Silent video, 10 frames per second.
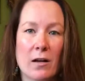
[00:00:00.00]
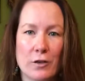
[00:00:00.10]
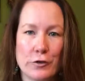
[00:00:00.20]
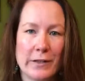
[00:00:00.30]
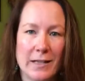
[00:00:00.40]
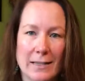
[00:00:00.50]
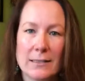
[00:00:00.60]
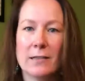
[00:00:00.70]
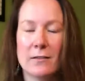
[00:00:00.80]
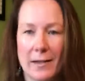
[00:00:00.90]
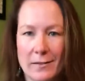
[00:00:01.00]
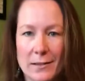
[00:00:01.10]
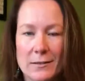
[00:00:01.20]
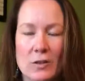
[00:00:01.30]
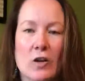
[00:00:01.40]
a country classic like
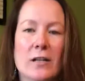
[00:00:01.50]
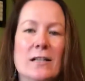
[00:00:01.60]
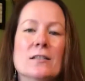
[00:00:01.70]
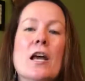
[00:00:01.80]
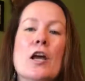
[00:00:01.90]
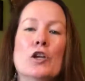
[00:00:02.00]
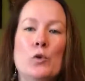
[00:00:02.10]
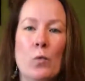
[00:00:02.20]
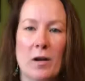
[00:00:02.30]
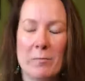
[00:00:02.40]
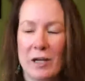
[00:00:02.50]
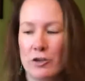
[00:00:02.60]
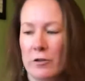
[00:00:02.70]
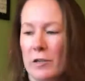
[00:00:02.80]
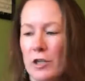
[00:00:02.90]
this song is, you want to make
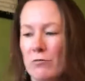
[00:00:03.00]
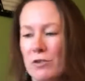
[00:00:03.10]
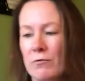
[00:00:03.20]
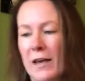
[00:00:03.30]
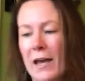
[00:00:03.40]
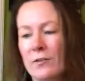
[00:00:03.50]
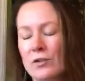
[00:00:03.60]
sure that you do that.